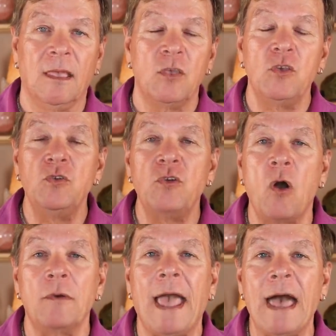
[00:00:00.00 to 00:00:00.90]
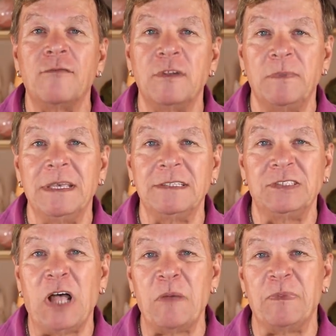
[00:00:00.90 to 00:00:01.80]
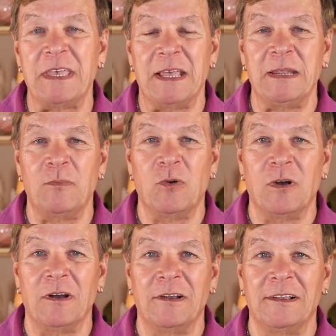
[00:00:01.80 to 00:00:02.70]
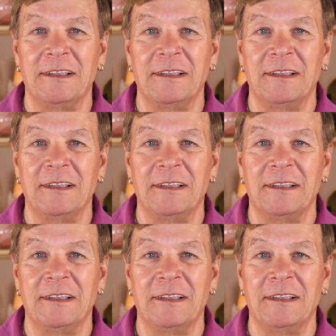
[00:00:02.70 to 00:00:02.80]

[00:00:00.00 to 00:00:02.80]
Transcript: You don't have to be a zombie anymore.